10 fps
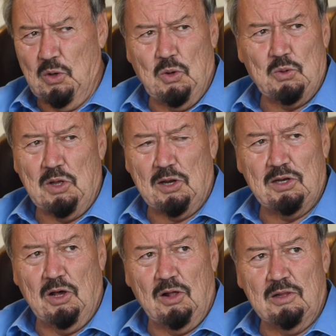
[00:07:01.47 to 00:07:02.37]
No,
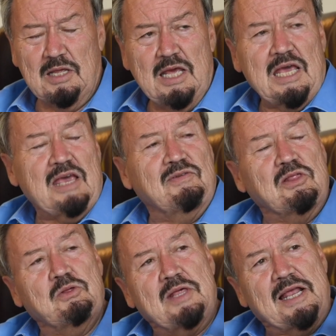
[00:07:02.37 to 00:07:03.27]
not at all.
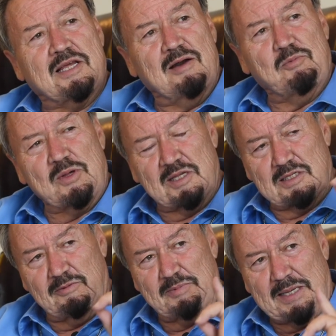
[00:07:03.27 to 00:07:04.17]
Even if they had come
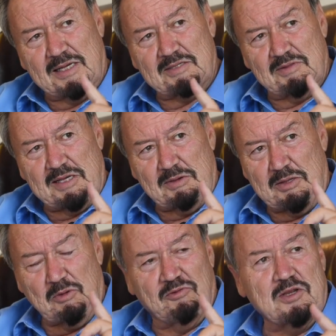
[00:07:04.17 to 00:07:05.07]
with us because of the,
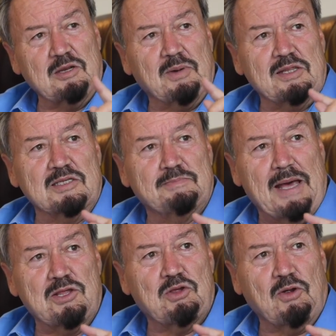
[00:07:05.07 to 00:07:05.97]
they were funded by the
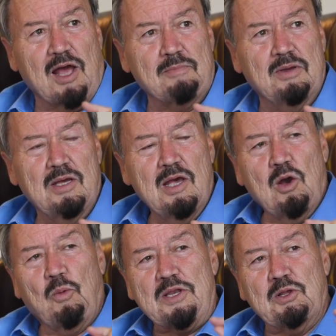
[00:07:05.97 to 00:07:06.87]
Spanish tribe,
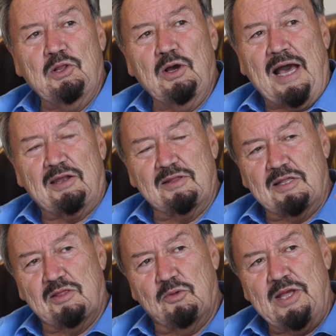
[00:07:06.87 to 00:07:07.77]
when you look out
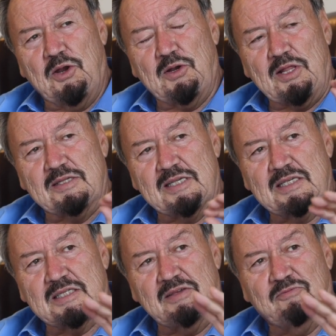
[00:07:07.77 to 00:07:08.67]
of the
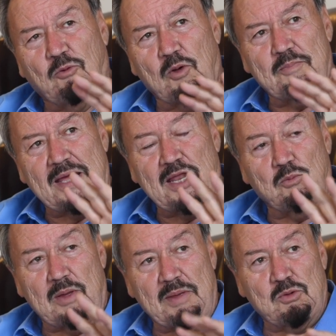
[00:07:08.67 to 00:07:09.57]
364 men
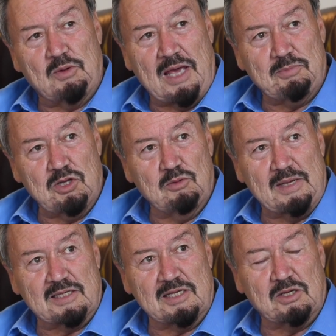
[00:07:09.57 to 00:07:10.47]
and women who came to
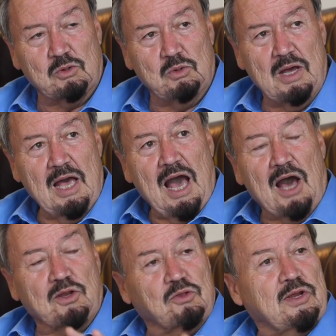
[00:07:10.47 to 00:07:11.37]
New Mexico,
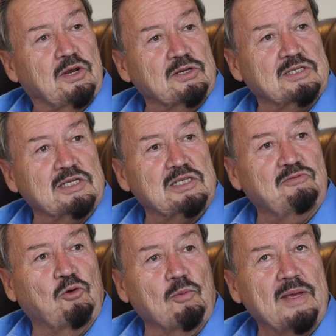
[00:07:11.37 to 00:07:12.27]
out of
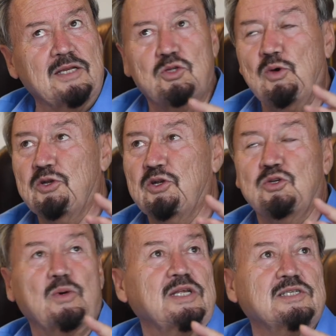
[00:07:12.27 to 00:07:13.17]
364 men,
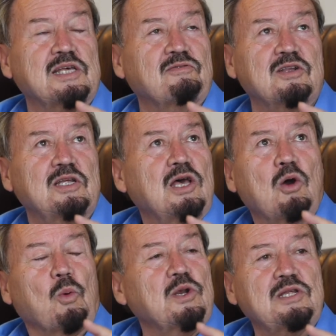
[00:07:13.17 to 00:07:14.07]
227
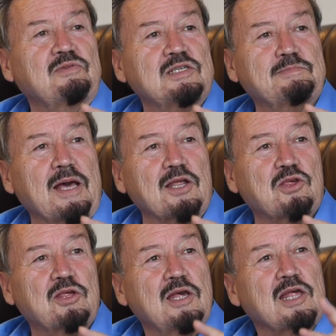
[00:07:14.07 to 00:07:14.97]
weren't even
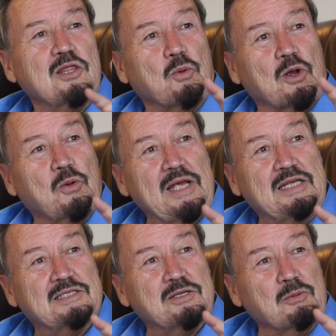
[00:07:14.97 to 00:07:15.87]
Spanish. There were
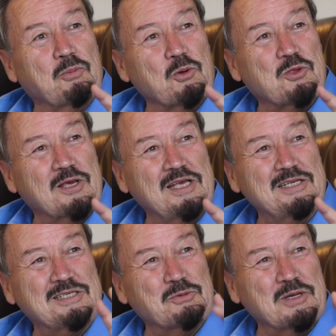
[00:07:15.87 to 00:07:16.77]
Greeks, there were
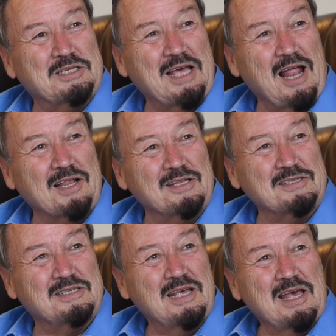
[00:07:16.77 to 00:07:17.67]
Portuguese, there were
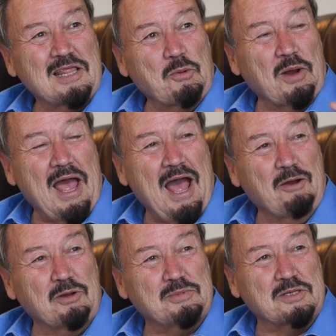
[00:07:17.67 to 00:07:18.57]
Italians. There were
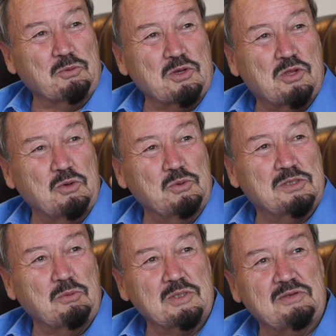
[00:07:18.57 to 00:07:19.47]
Arabs, there were
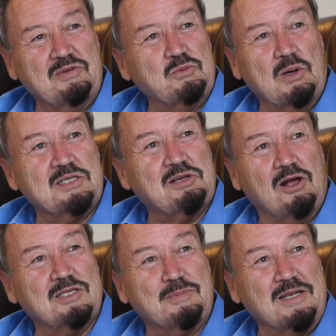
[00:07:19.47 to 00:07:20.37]
Jews, there was even one
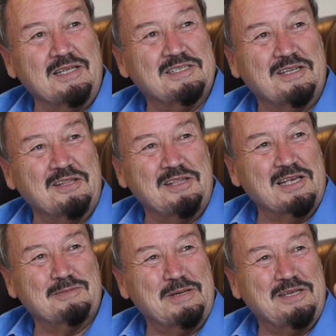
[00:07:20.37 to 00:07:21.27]
Scotsman listed in
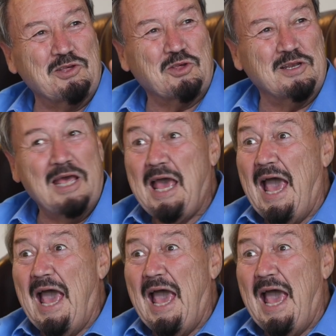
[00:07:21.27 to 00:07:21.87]
the expedition.